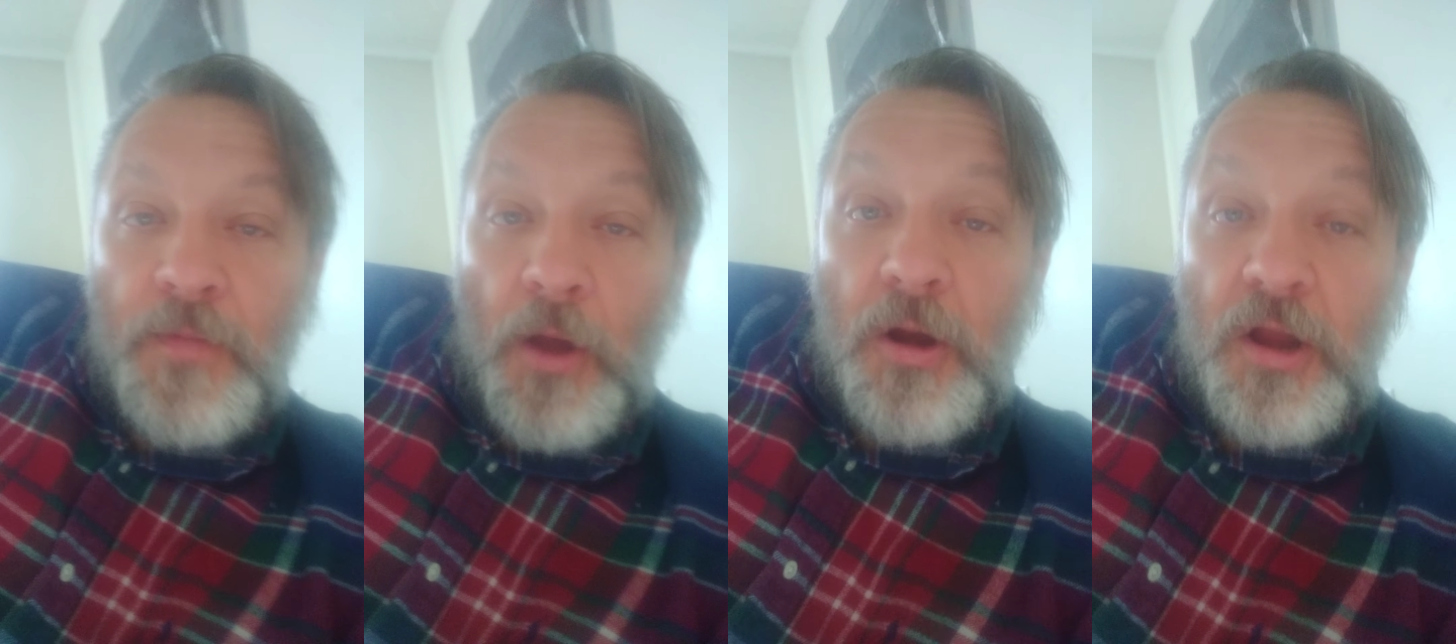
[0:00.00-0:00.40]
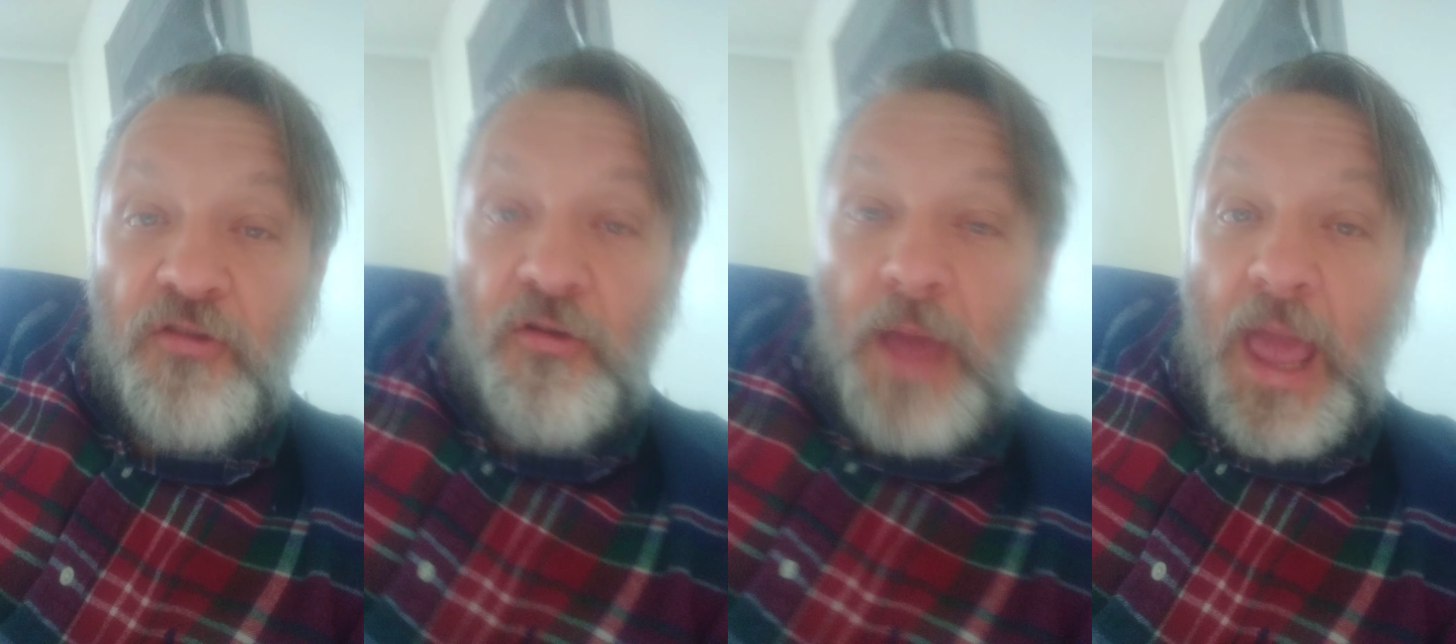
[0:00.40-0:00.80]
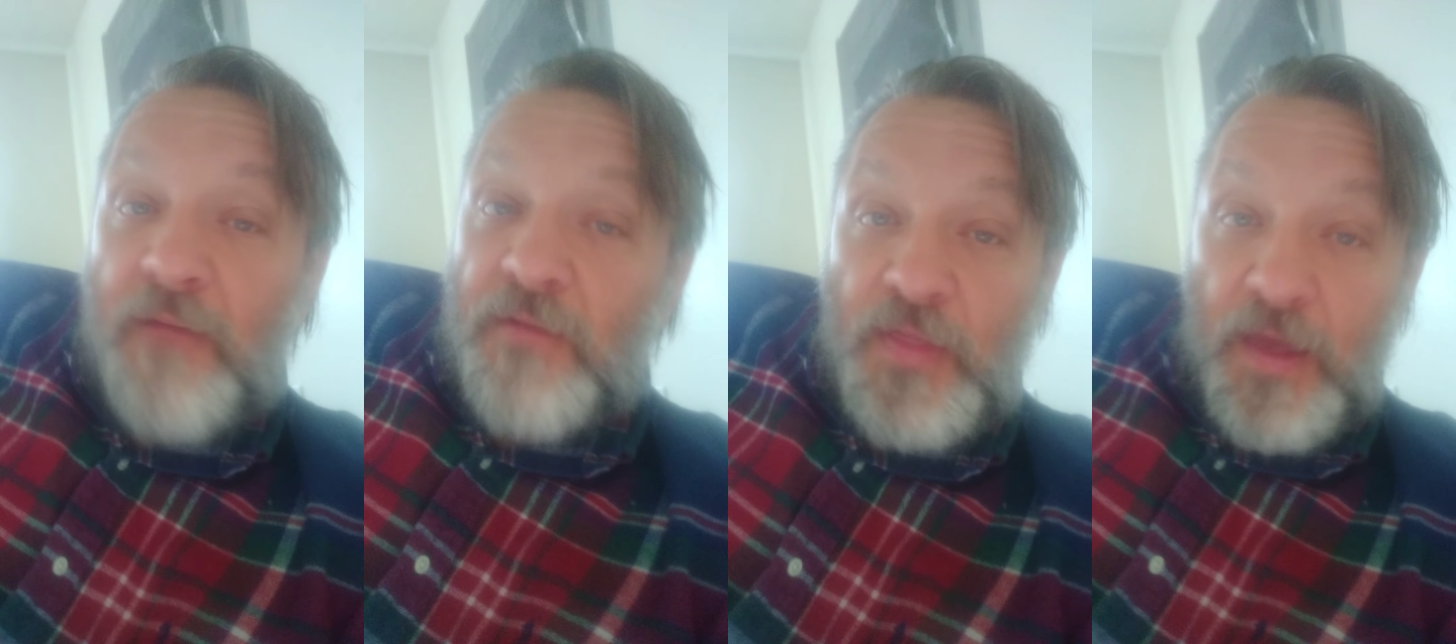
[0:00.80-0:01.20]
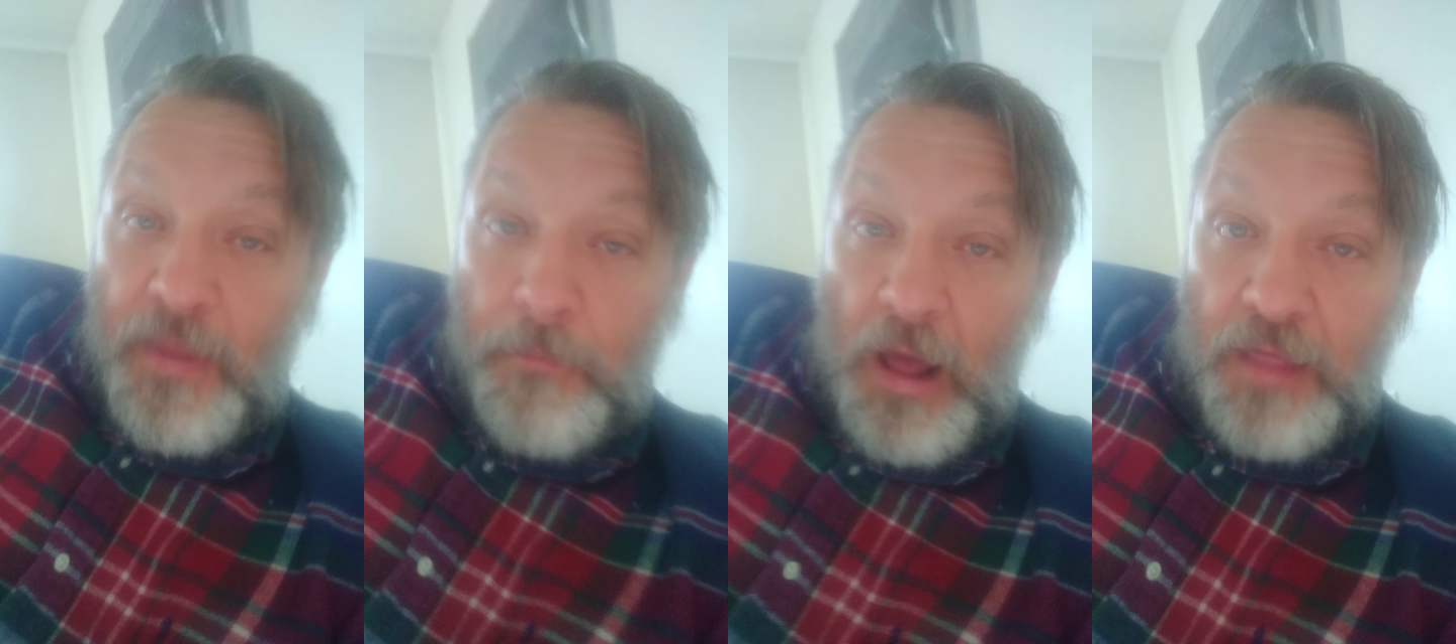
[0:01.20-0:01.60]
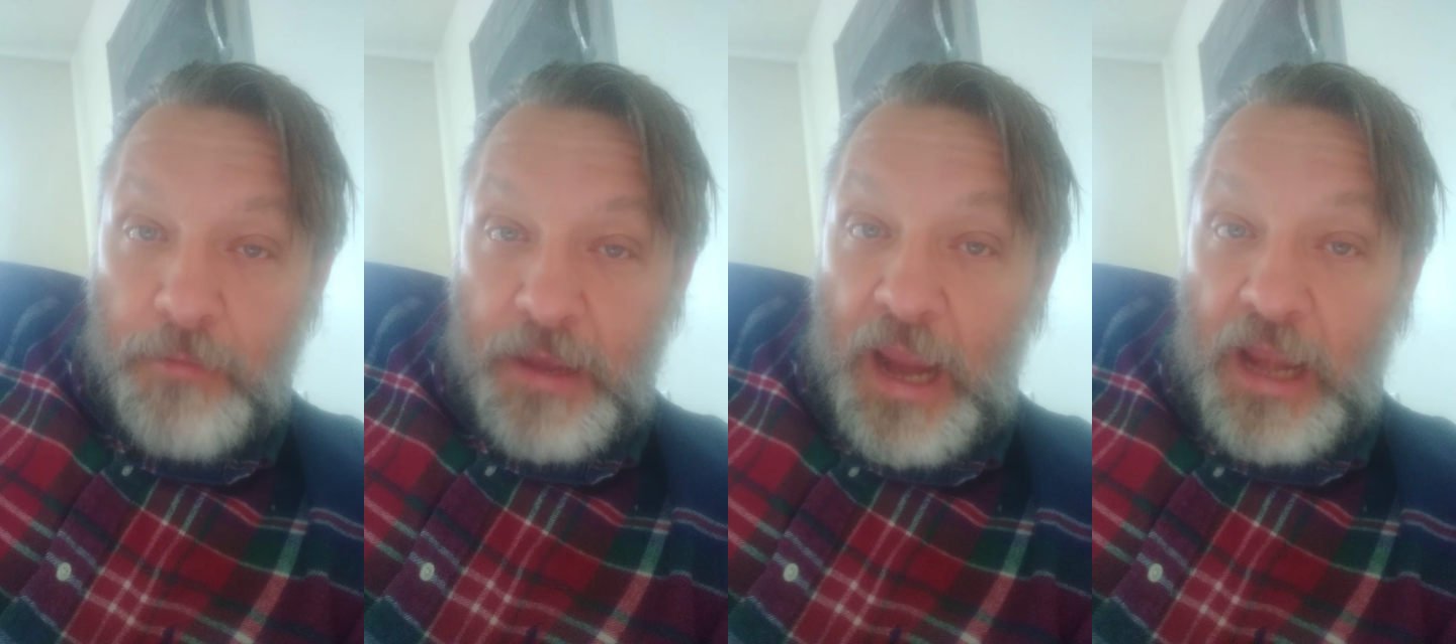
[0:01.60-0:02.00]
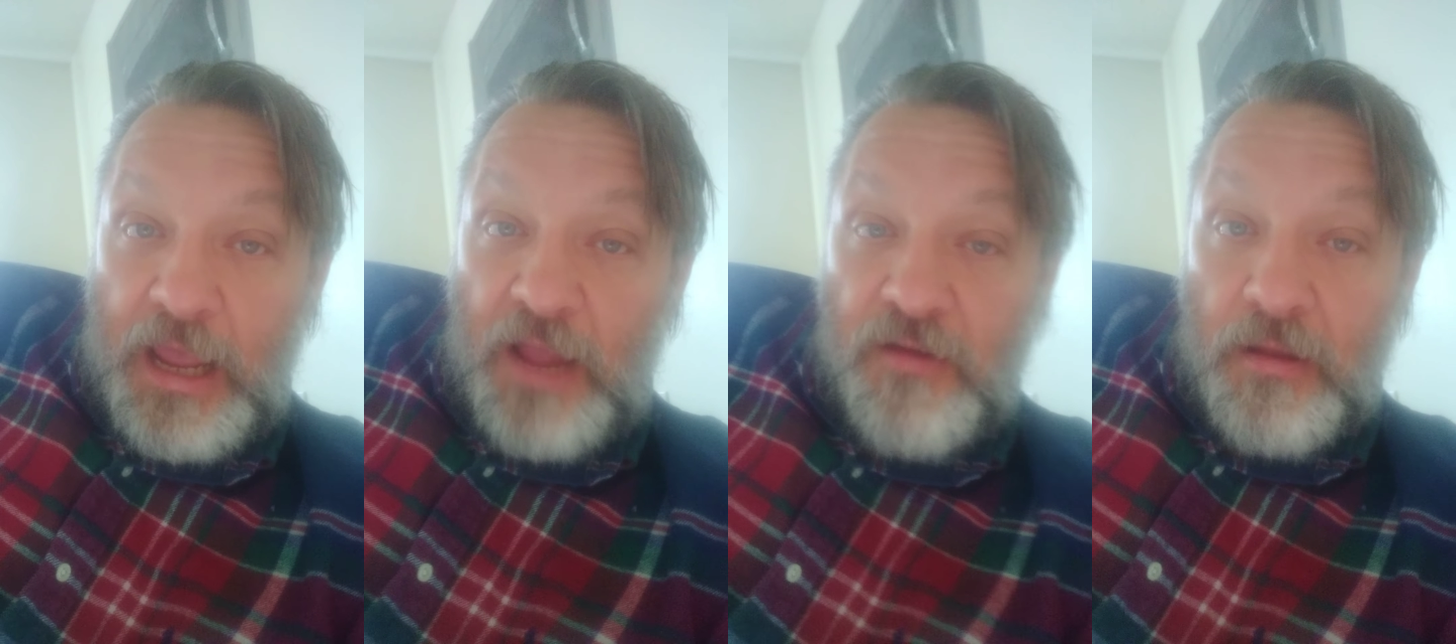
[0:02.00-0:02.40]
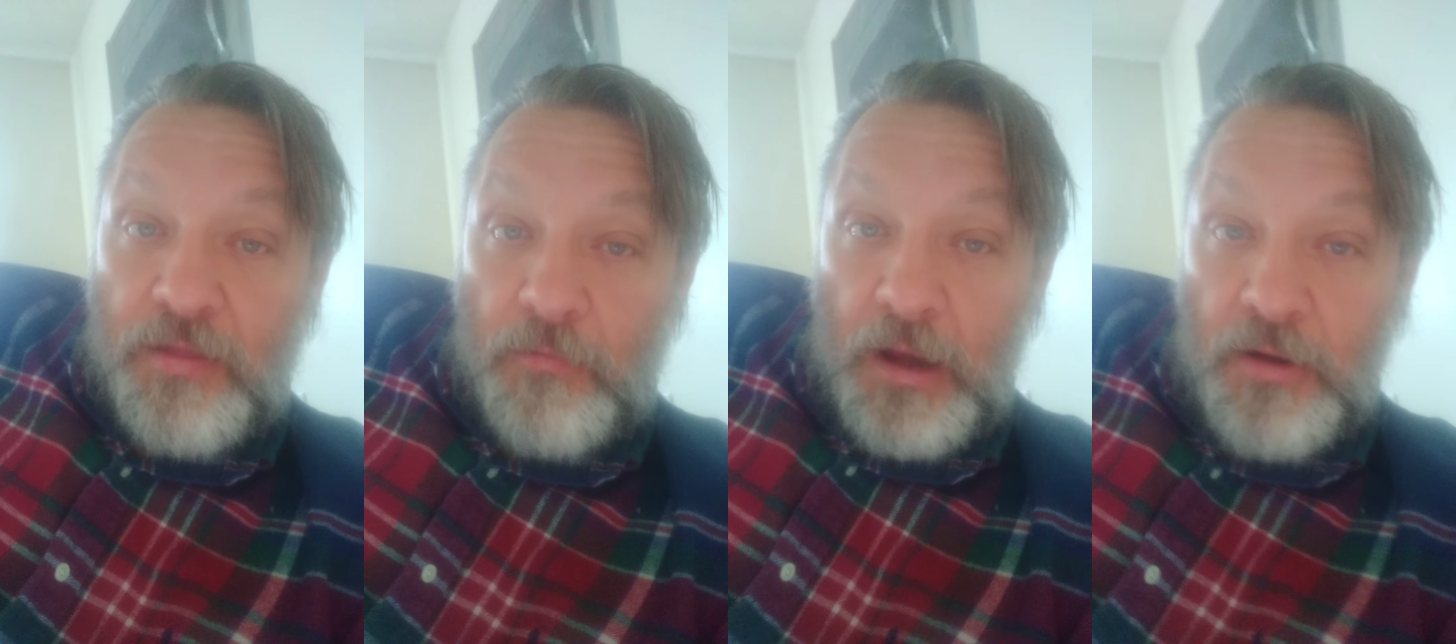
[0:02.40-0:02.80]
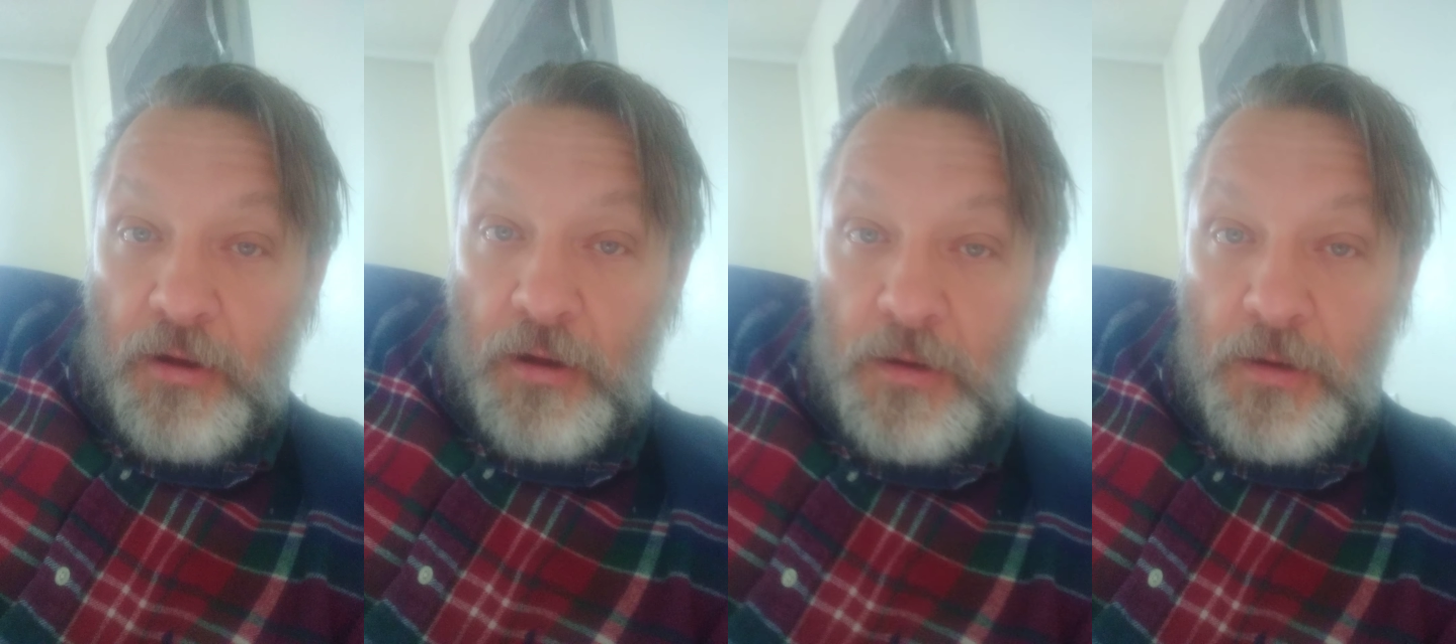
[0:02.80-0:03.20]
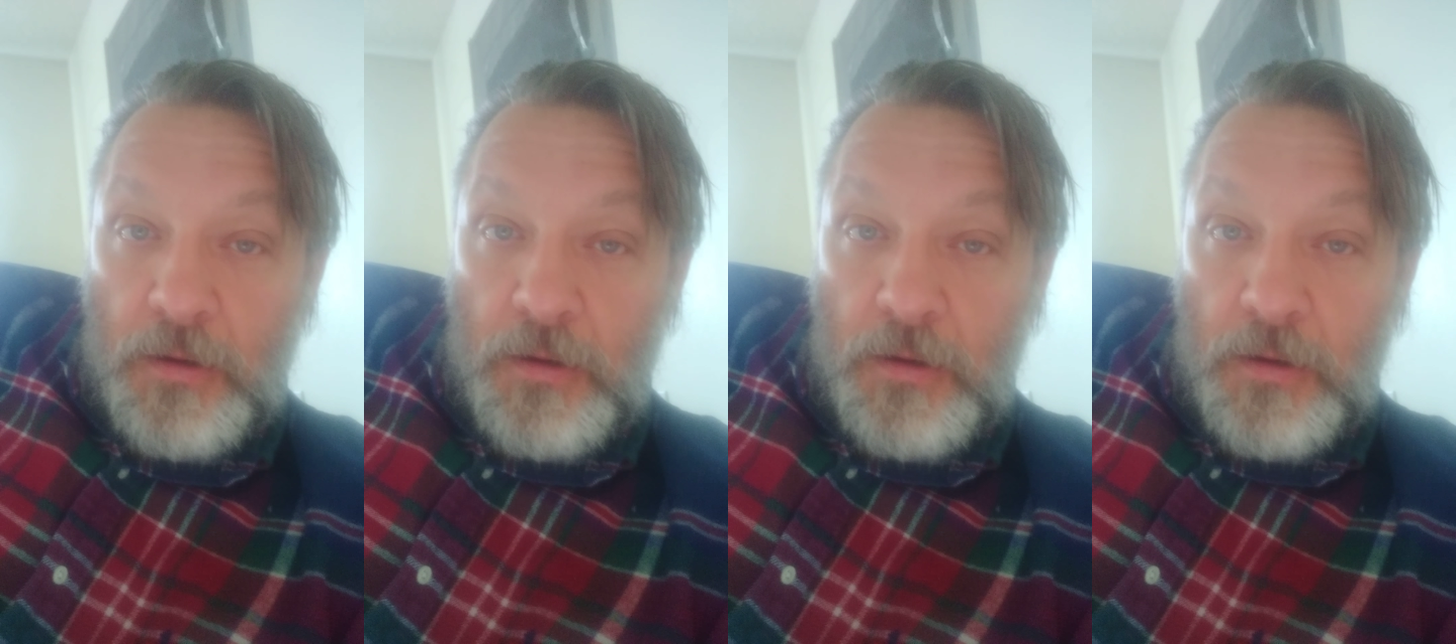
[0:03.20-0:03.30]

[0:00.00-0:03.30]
They're going to do everything they possibly can to get you to surrender.